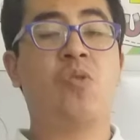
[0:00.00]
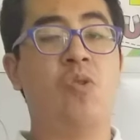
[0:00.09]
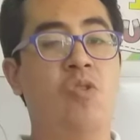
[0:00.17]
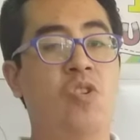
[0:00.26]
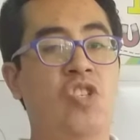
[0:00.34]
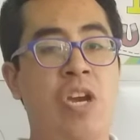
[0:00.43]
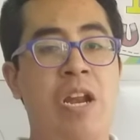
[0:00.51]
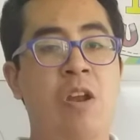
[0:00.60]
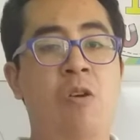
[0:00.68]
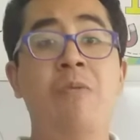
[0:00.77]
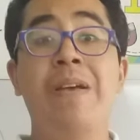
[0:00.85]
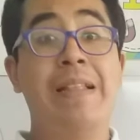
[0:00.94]
colored
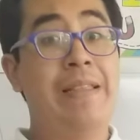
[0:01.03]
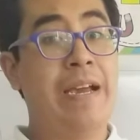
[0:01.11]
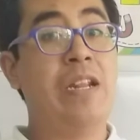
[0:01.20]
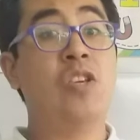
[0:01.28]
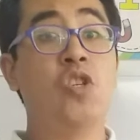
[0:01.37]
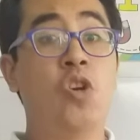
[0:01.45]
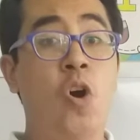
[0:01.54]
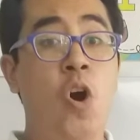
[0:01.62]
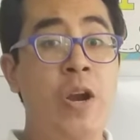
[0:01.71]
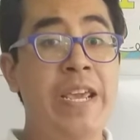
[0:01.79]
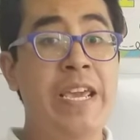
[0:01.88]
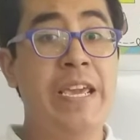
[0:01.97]
yellow, that is
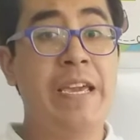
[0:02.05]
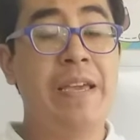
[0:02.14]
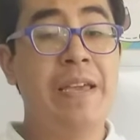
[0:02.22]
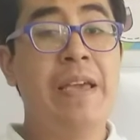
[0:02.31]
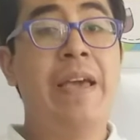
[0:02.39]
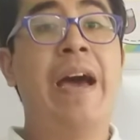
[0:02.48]
honey.